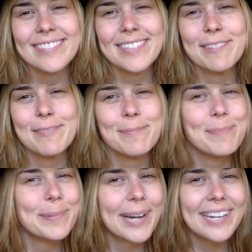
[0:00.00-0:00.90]
You've
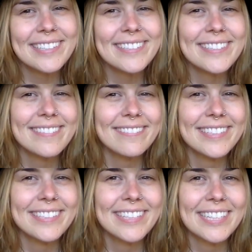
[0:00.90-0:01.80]
practiced the
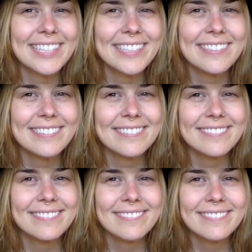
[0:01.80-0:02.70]
feeling.
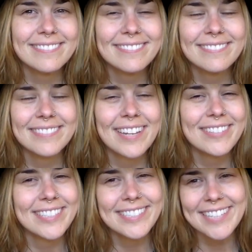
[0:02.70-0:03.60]
Now
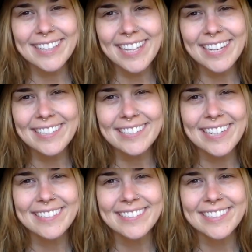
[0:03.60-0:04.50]
just set that
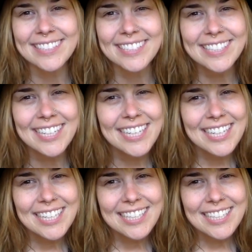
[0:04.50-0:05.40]
intention.
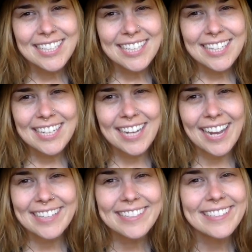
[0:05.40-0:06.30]

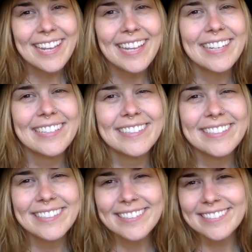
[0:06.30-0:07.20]
I
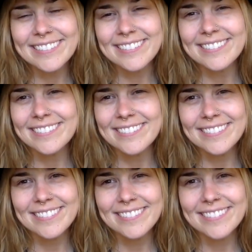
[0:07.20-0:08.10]
intend
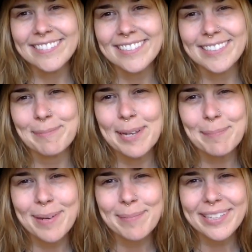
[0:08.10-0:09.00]
to
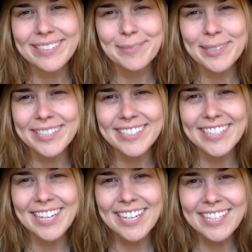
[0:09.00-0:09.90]
make my best work
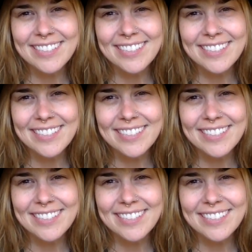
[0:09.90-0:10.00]
today.